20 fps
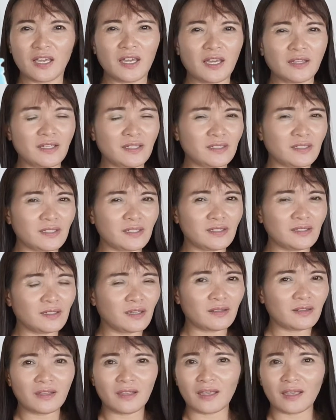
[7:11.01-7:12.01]
This is not
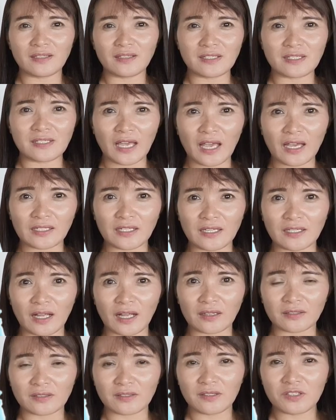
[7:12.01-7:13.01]
the exact
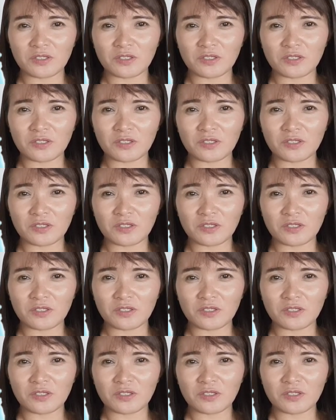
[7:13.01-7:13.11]
analysis,